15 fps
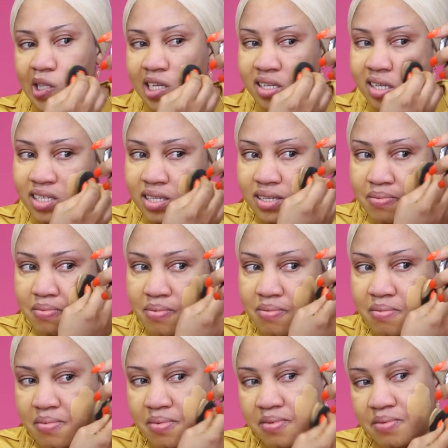This is
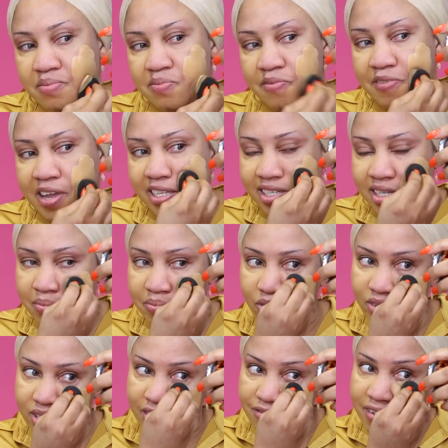Fenty
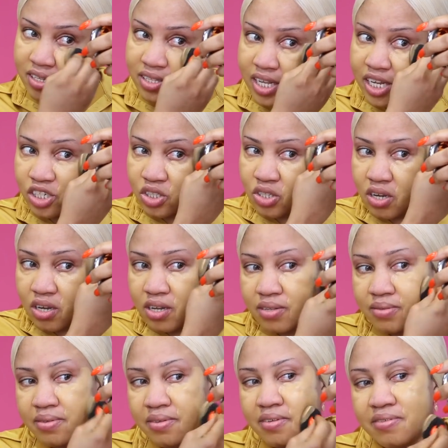Beauty
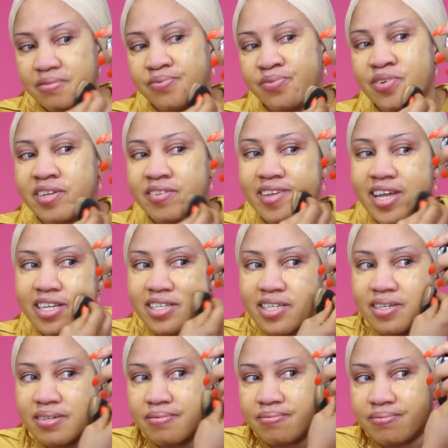Foundation.
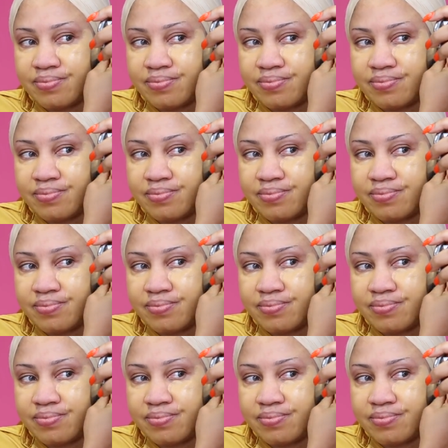330.